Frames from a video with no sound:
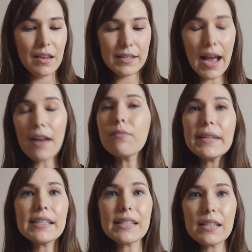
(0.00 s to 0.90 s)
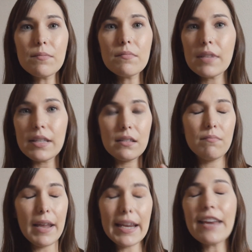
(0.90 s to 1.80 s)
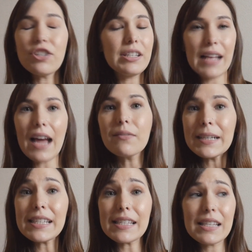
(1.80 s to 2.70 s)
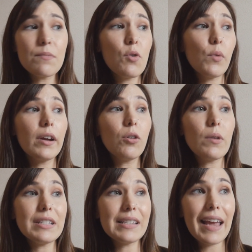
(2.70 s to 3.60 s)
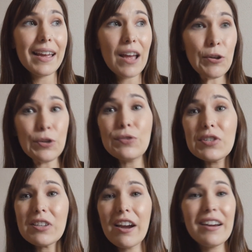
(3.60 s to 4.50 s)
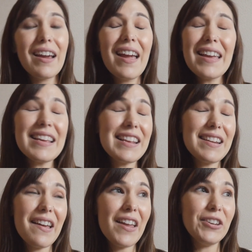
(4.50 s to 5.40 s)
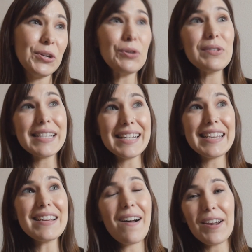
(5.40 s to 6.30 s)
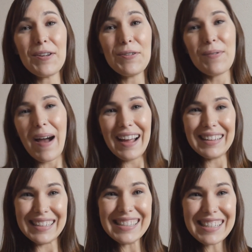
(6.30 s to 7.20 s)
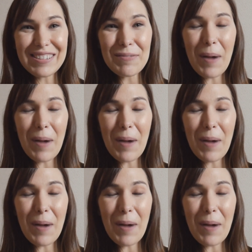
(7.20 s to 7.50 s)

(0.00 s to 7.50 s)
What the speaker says: is out of my system. This medication is out of my system. We're going to get a new start in a new city, on a new island, a new